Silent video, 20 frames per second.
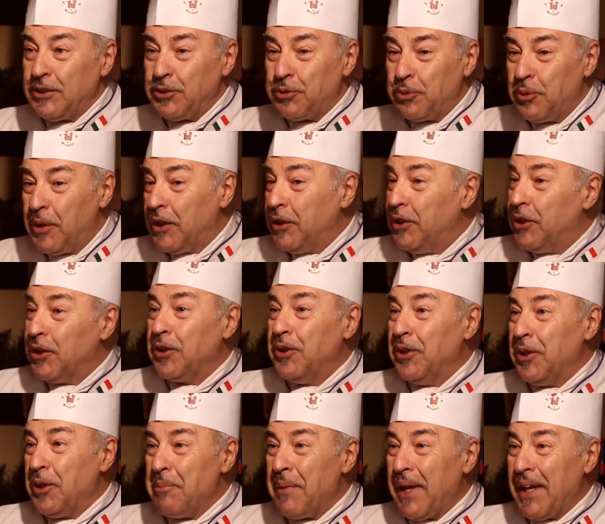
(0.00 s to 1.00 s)
is where you're
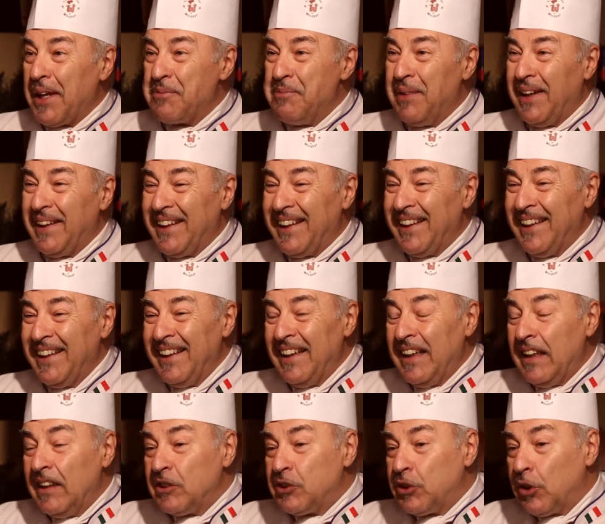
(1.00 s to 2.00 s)
going to make money.
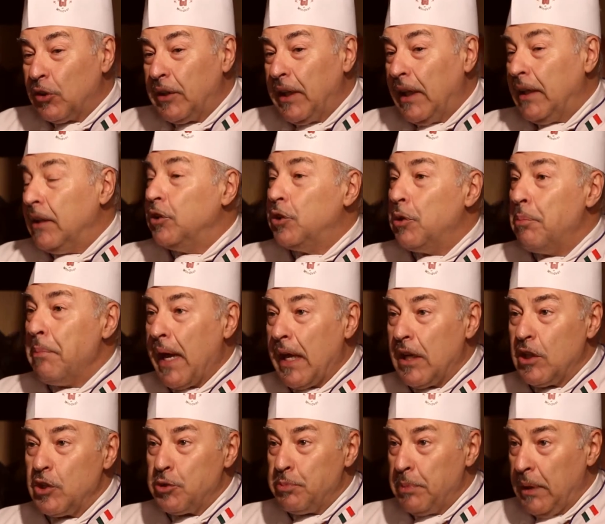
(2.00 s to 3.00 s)
So get into
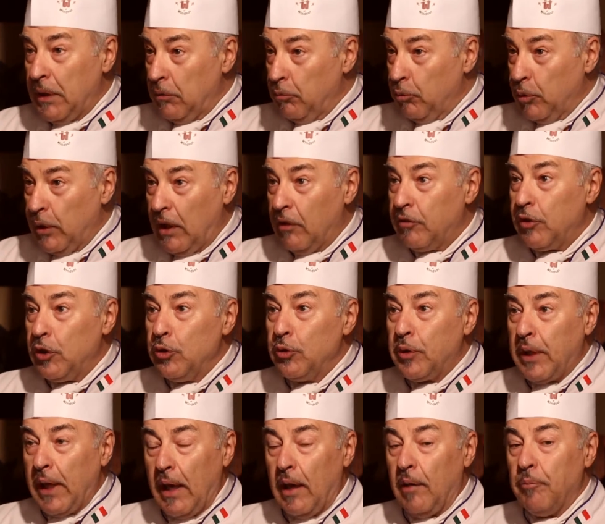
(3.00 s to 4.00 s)
management whenever you
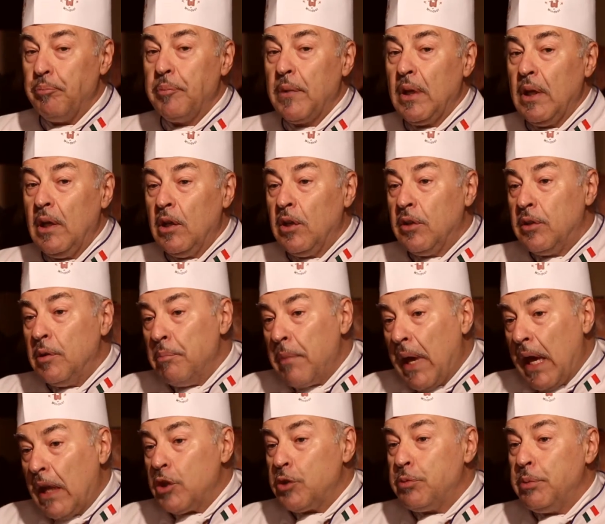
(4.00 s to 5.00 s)
can. The
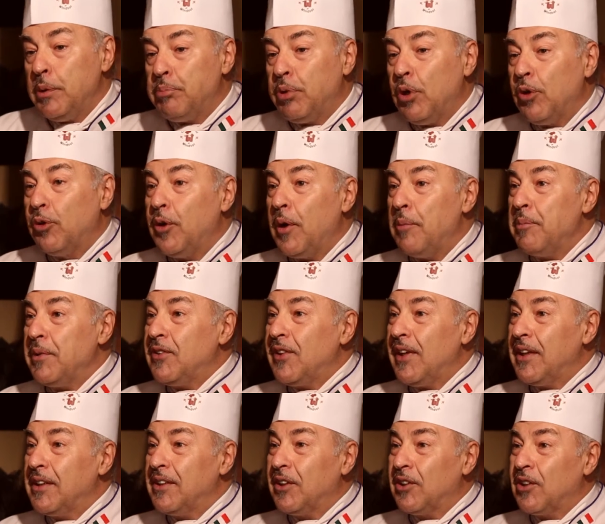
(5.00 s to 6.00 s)
management program at
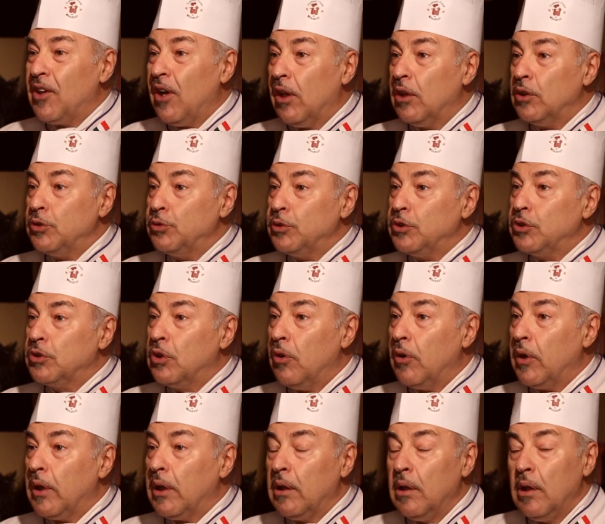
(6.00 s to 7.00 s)
St. Clair College was
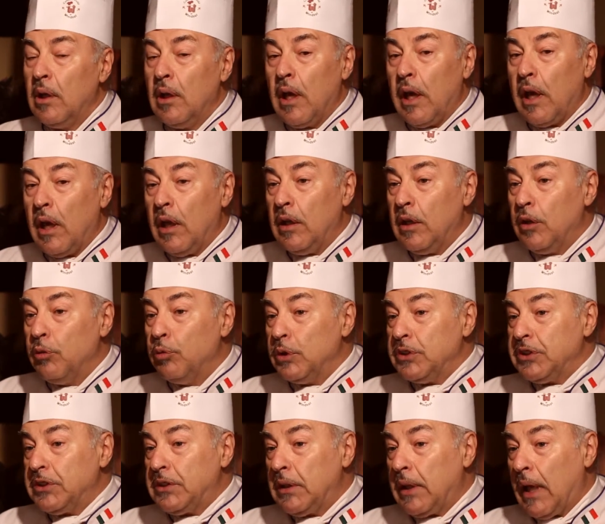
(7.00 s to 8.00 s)
going, and it
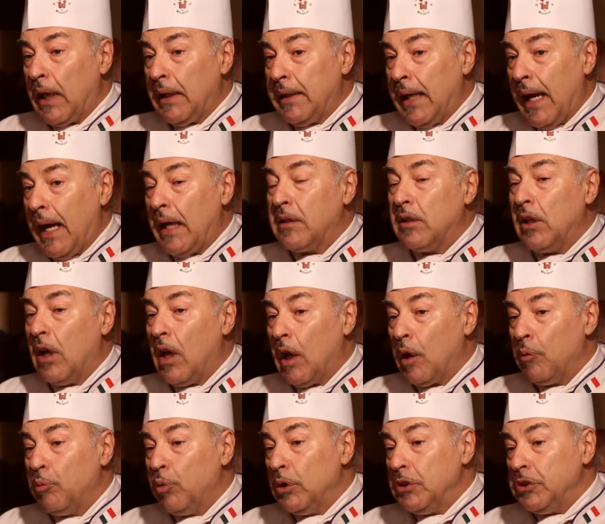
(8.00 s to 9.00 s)
was at that
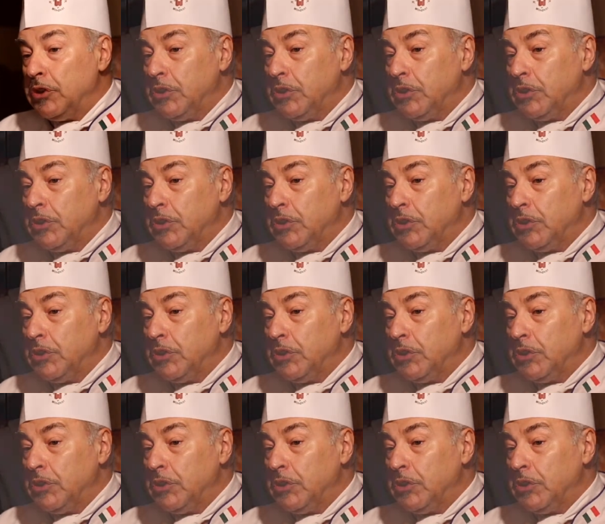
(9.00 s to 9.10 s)
time when